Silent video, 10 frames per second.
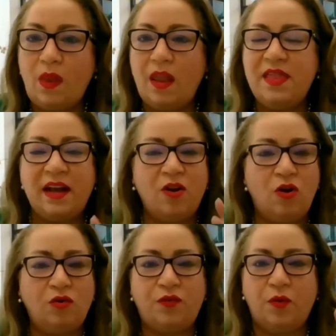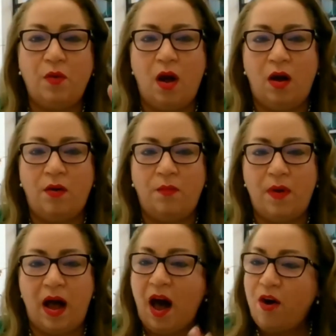That goes for
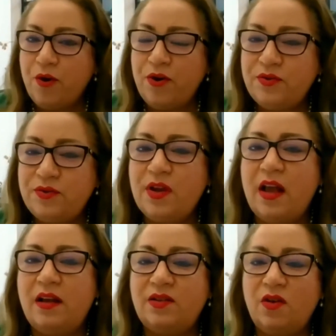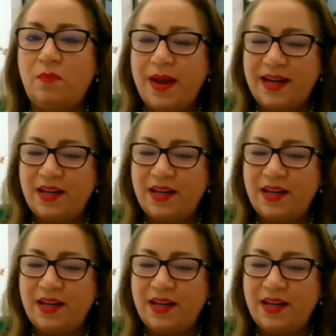autos. So make